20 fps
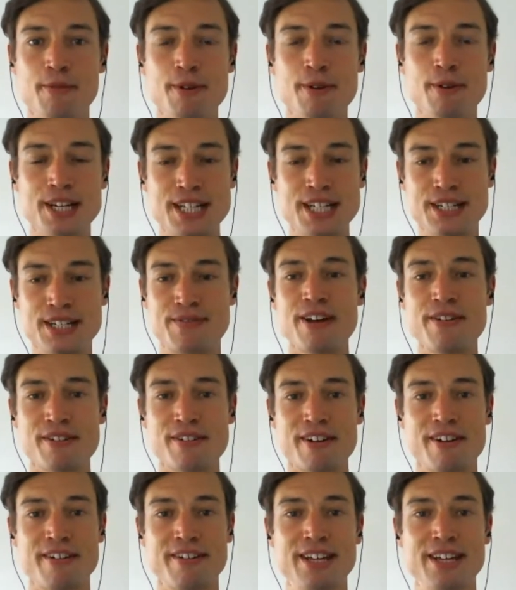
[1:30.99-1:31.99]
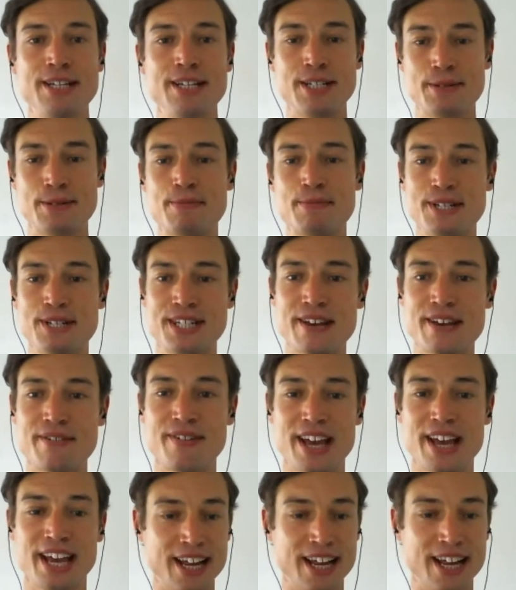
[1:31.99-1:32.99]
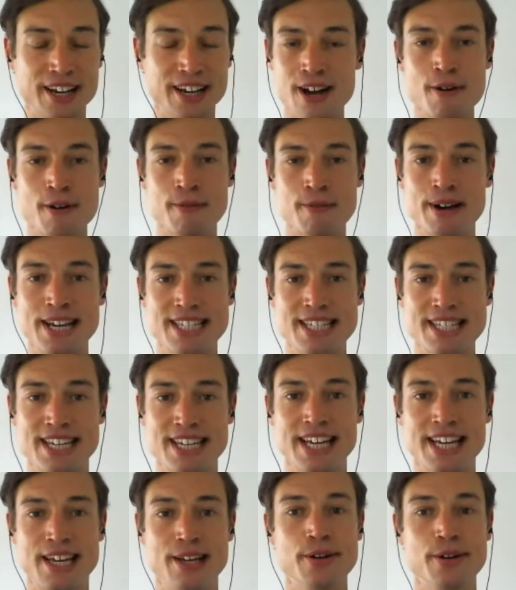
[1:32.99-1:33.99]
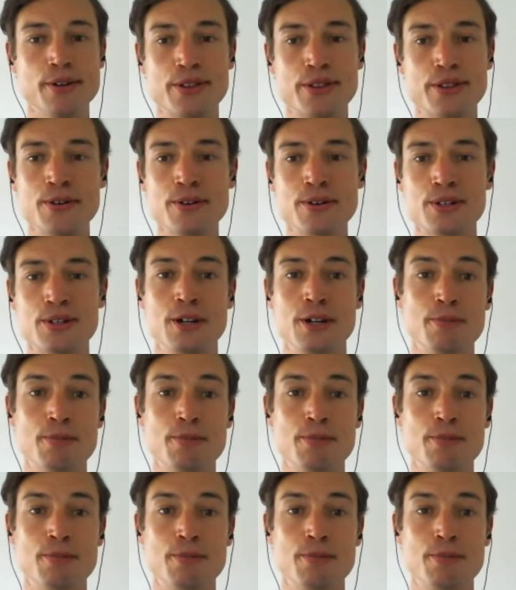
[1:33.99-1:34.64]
Which is very, very specific, and I can't wait to hear your thoughts on it.